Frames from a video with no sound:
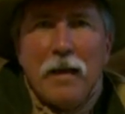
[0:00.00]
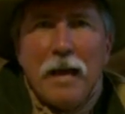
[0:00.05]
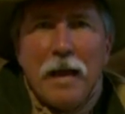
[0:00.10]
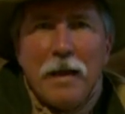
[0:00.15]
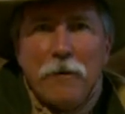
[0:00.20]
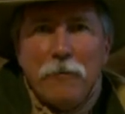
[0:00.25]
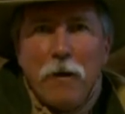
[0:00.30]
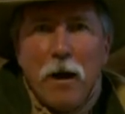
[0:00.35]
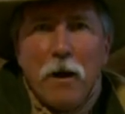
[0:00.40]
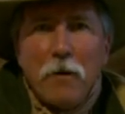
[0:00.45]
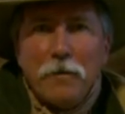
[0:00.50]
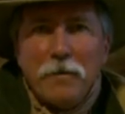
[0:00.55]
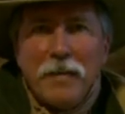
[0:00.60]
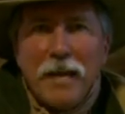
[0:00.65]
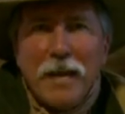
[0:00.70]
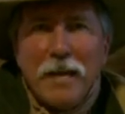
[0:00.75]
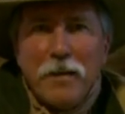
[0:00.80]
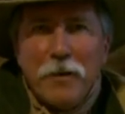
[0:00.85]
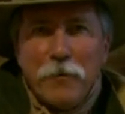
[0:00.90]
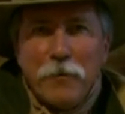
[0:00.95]
enter our
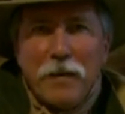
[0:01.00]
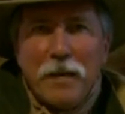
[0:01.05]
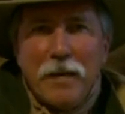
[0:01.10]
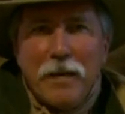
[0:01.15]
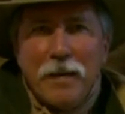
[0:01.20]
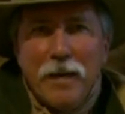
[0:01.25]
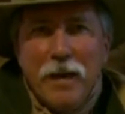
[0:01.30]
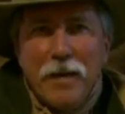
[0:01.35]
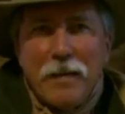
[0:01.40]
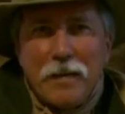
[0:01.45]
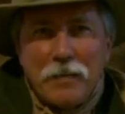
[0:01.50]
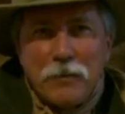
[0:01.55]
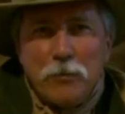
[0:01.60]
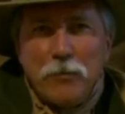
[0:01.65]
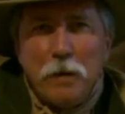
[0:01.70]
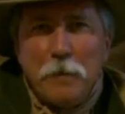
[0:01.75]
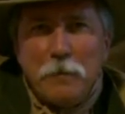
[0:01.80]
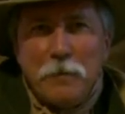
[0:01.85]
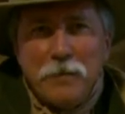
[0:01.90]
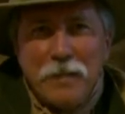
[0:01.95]
Take Your Kid Hunting
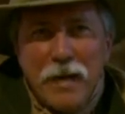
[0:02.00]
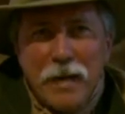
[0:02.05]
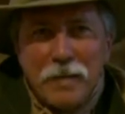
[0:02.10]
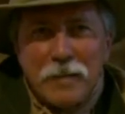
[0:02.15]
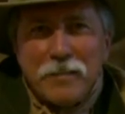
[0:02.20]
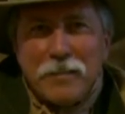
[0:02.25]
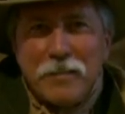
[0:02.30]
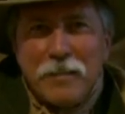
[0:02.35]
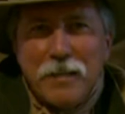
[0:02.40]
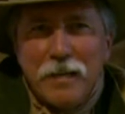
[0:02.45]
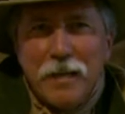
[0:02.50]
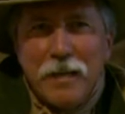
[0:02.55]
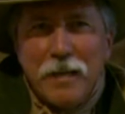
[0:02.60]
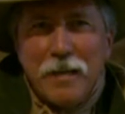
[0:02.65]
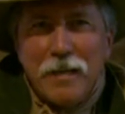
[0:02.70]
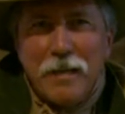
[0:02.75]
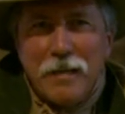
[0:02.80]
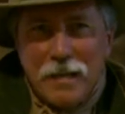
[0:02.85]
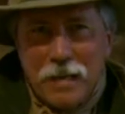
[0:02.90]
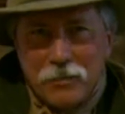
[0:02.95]
sweepstakes.
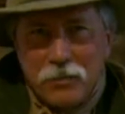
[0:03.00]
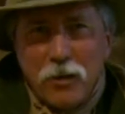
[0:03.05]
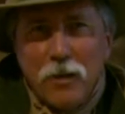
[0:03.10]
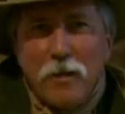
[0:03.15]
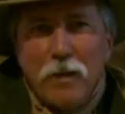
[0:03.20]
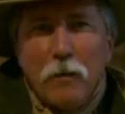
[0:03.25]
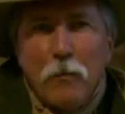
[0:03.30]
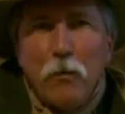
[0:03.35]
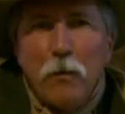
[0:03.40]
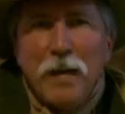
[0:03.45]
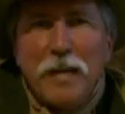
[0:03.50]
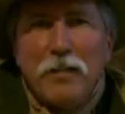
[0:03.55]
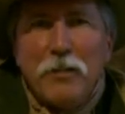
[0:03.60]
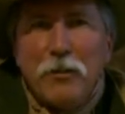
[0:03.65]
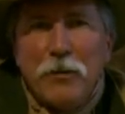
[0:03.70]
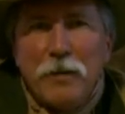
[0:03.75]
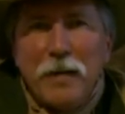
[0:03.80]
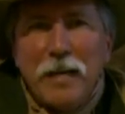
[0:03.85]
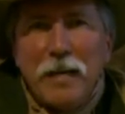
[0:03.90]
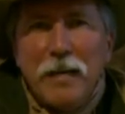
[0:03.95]
That's all at
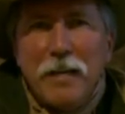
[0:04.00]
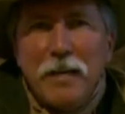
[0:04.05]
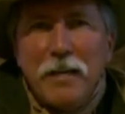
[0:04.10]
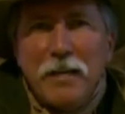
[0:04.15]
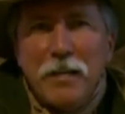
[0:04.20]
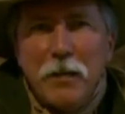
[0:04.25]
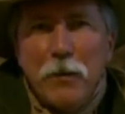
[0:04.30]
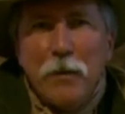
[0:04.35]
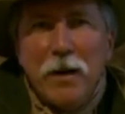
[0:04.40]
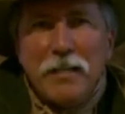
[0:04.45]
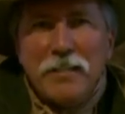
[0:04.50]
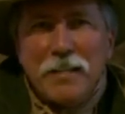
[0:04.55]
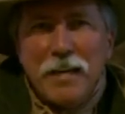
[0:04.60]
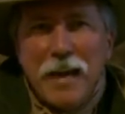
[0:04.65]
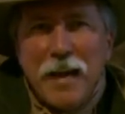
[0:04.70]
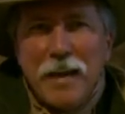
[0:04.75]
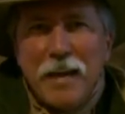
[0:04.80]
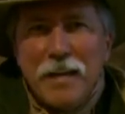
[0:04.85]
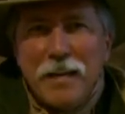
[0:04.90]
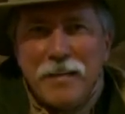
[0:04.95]

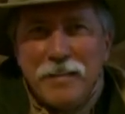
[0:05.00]
wingshootingusa.org.